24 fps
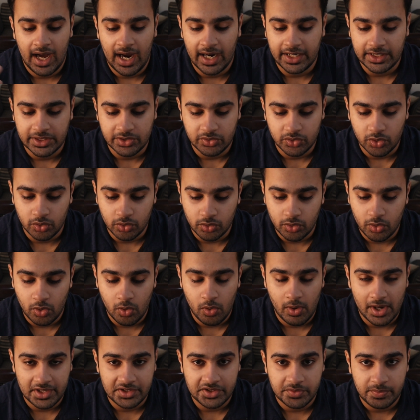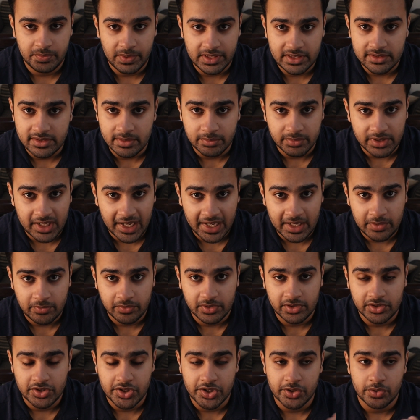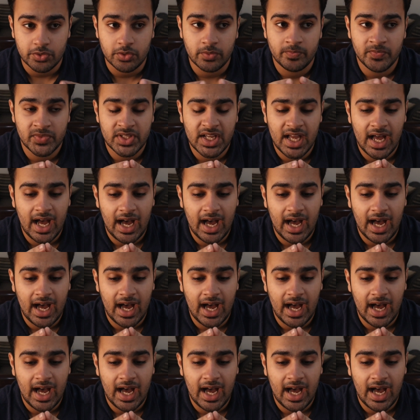and go and spend some time with you.